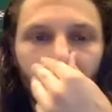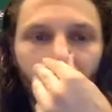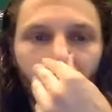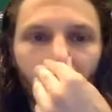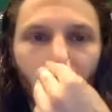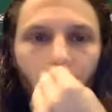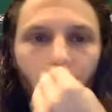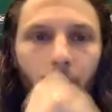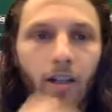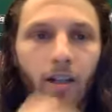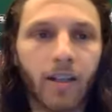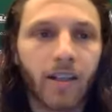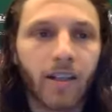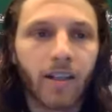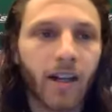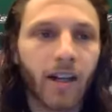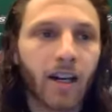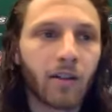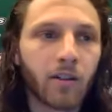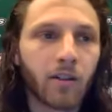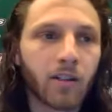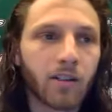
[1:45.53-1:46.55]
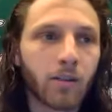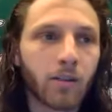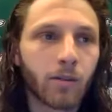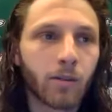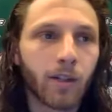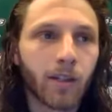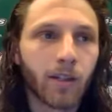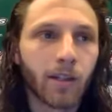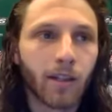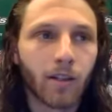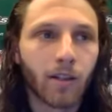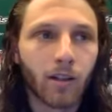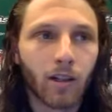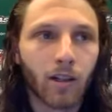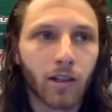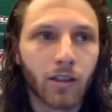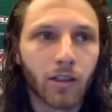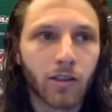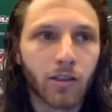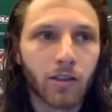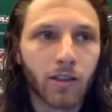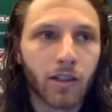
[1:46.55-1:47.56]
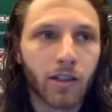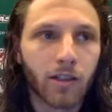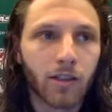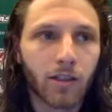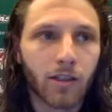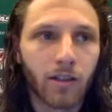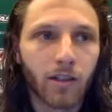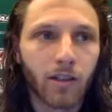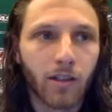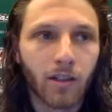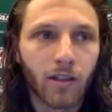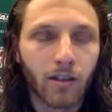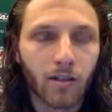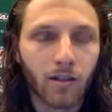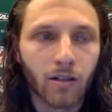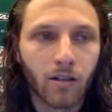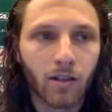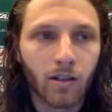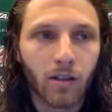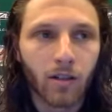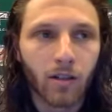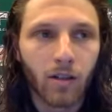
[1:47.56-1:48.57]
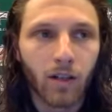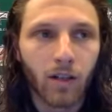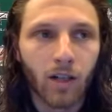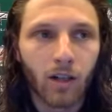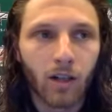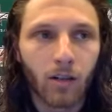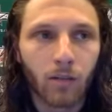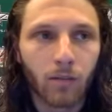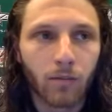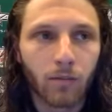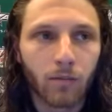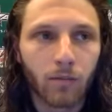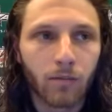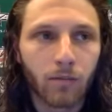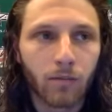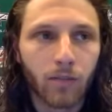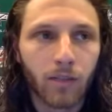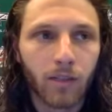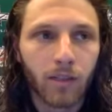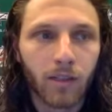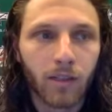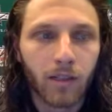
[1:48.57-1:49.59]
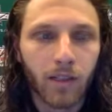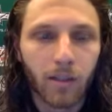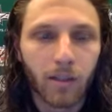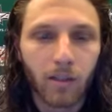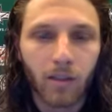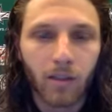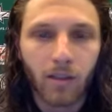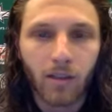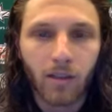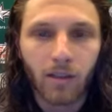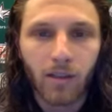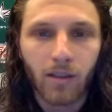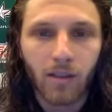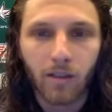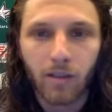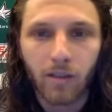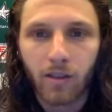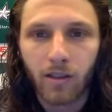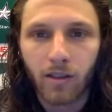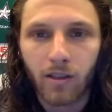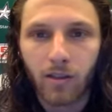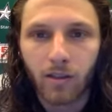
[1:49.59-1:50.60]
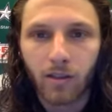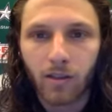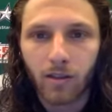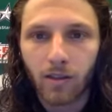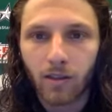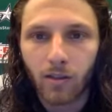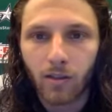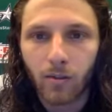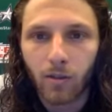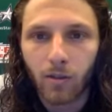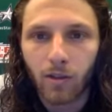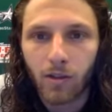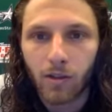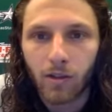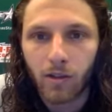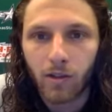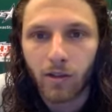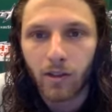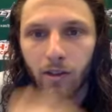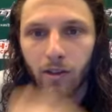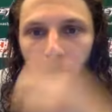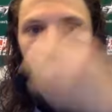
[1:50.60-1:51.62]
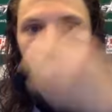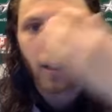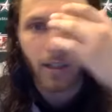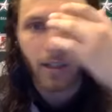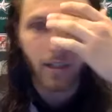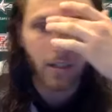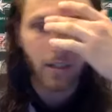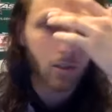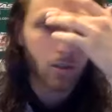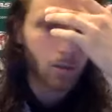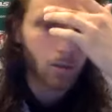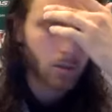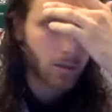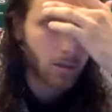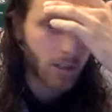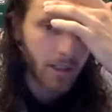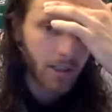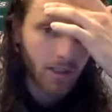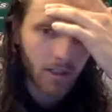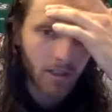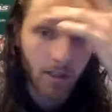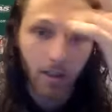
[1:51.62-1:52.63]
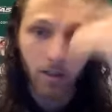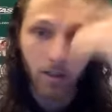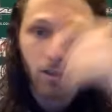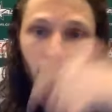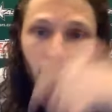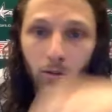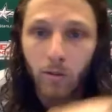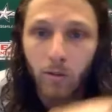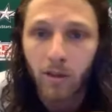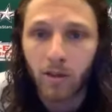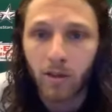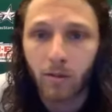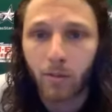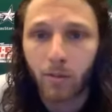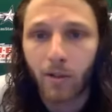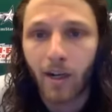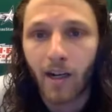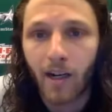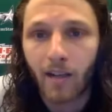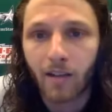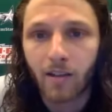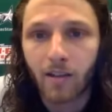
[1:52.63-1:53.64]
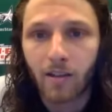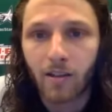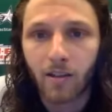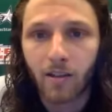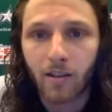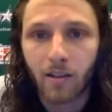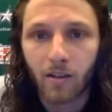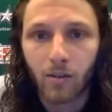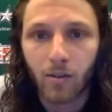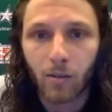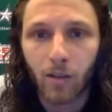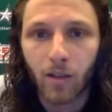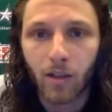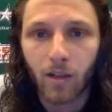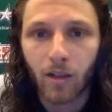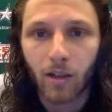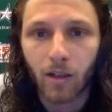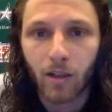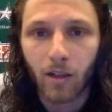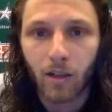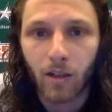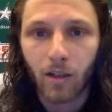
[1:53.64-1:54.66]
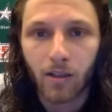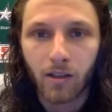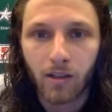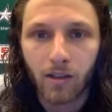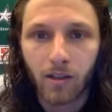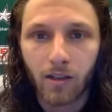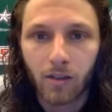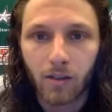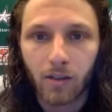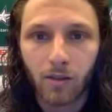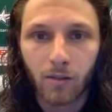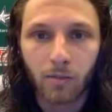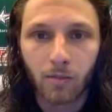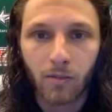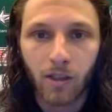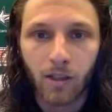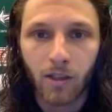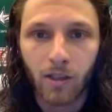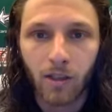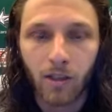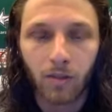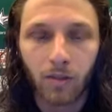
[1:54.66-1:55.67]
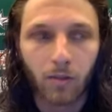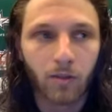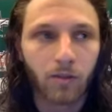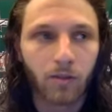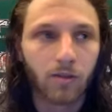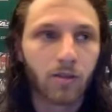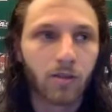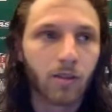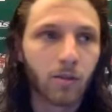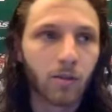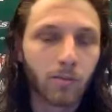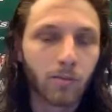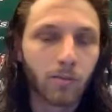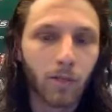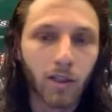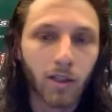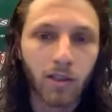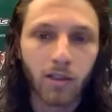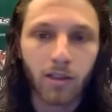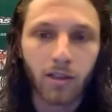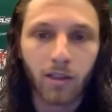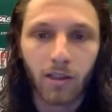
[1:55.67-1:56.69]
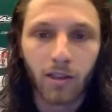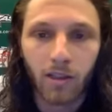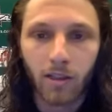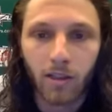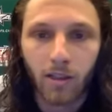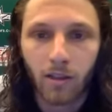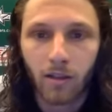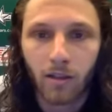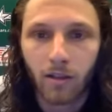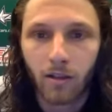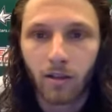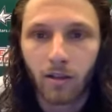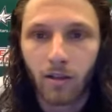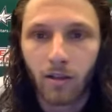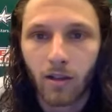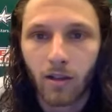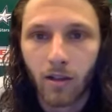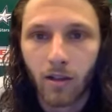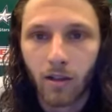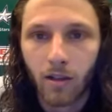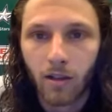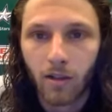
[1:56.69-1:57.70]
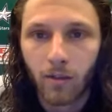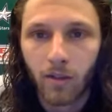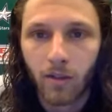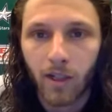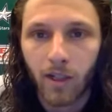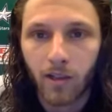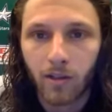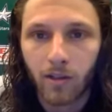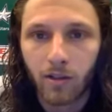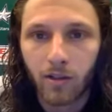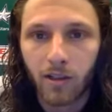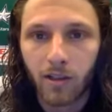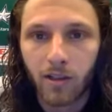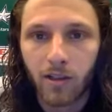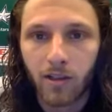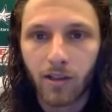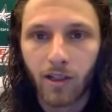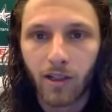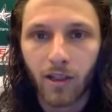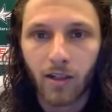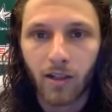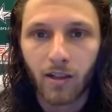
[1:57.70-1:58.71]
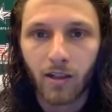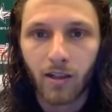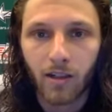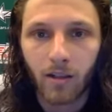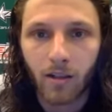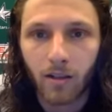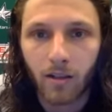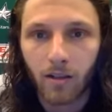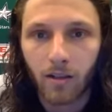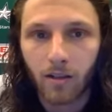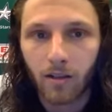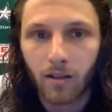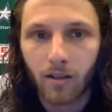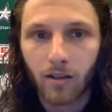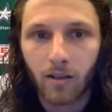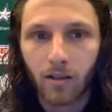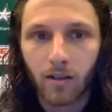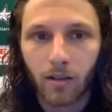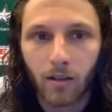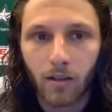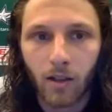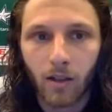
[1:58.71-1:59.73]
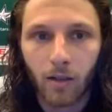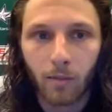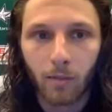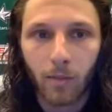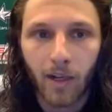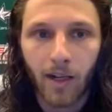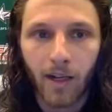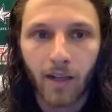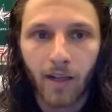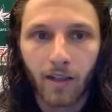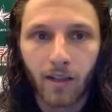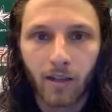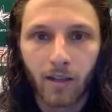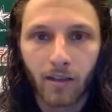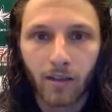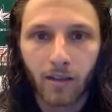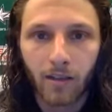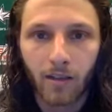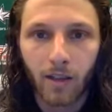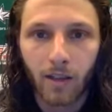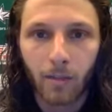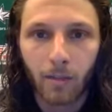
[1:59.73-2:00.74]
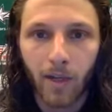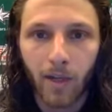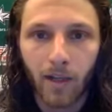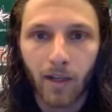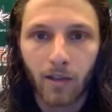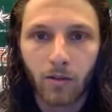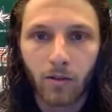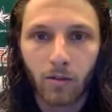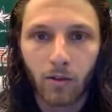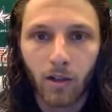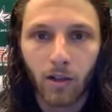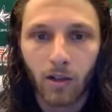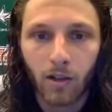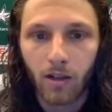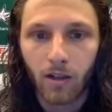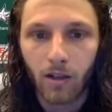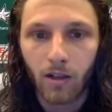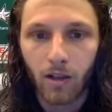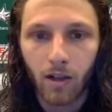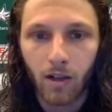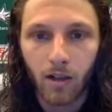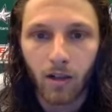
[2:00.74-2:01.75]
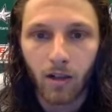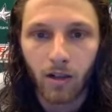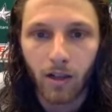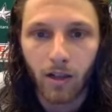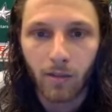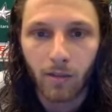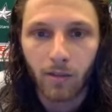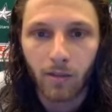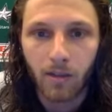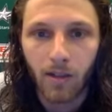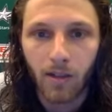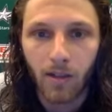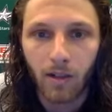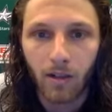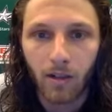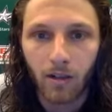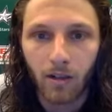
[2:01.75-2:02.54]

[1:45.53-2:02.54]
Uh, yeah, obviously we had that long stretch there. I don't, I don't know how many games. I think 17 in like 23 days. So it was nice to get two weeks of practicing and work on the systems. I think it was, it was much needed, and we got to reset and come back and get back to our our game style